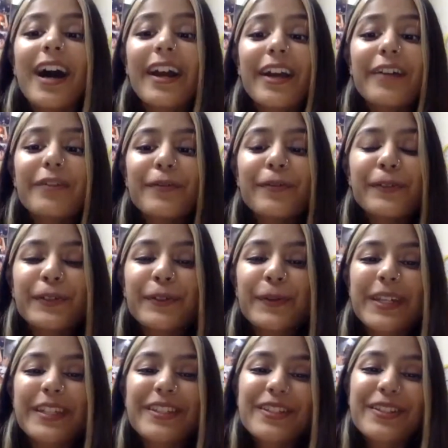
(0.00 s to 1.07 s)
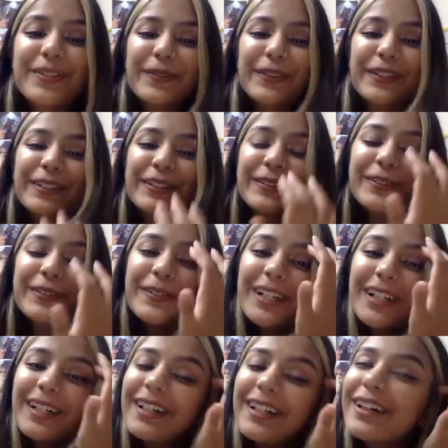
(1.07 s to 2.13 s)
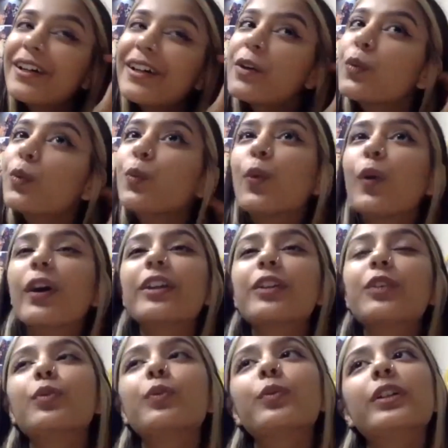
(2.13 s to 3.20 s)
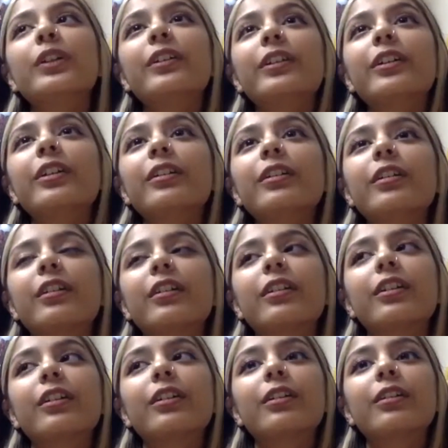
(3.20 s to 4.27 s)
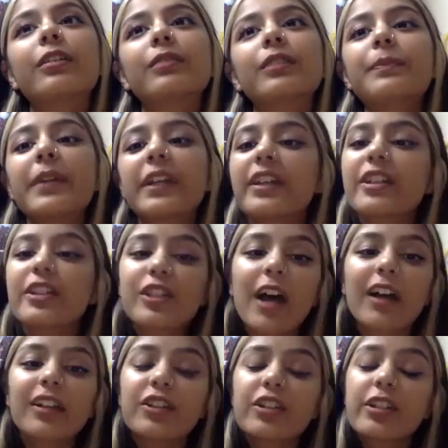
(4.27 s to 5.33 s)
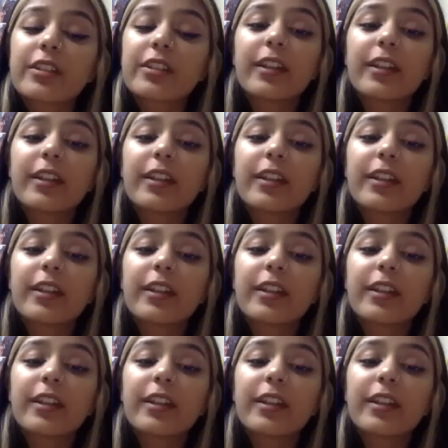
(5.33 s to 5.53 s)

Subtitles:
have a few questions for you. What were the biggest challenges that